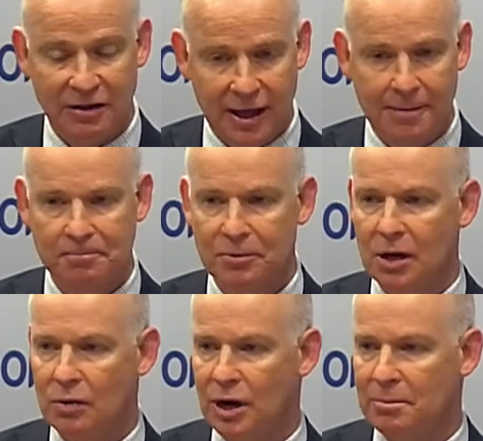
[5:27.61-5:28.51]
there
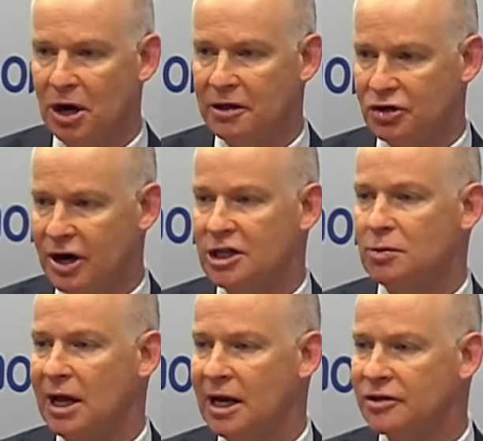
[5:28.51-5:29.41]
whereby the
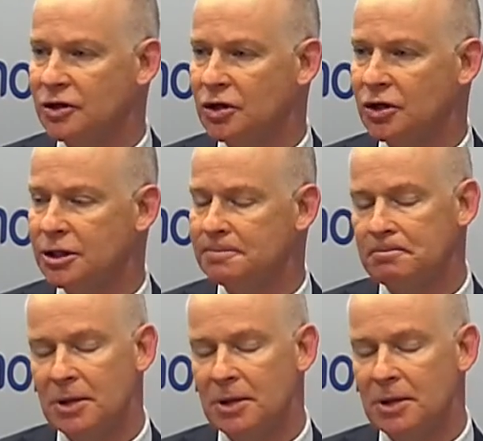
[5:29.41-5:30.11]
transplant has occurred.